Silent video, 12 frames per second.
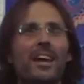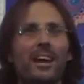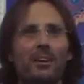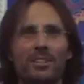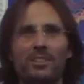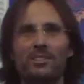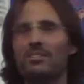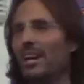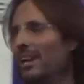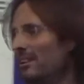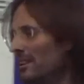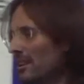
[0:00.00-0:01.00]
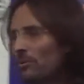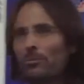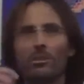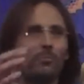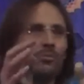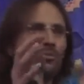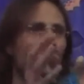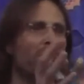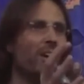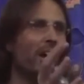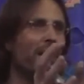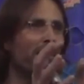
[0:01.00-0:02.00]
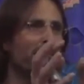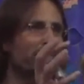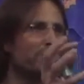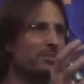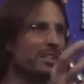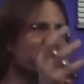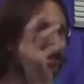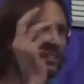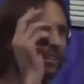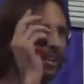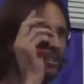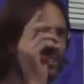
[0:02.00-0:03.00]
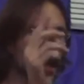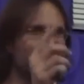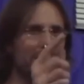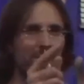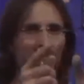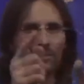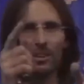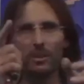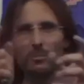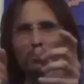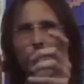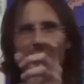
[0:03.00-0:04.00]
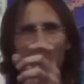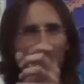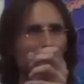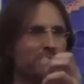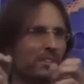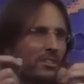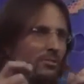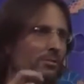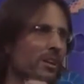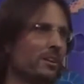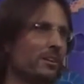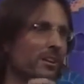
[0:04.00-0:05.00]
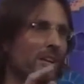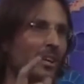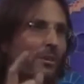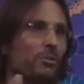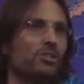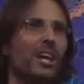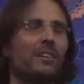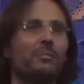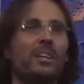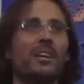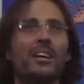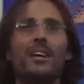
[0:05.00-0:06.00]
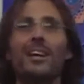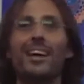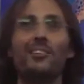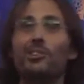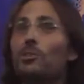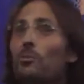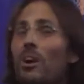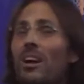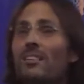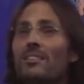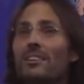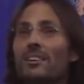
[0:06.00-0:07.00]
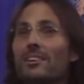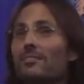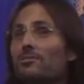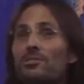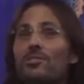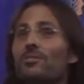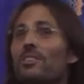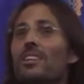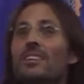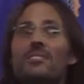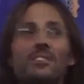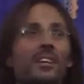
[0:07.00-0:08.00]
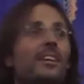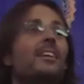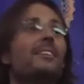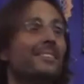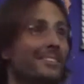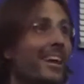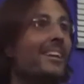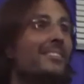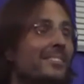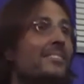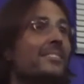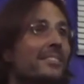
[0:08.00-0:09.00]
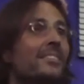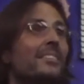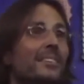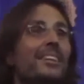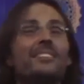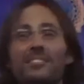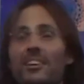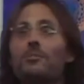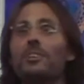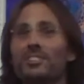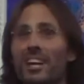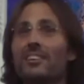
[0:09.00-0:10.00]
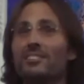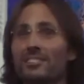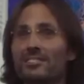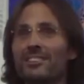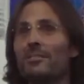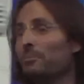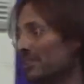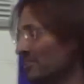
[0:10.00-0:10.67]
now in the state where I'm trying to intellectually determine whether somebody's going to reject me. And you know what? The truth is, yes, he's going to reject you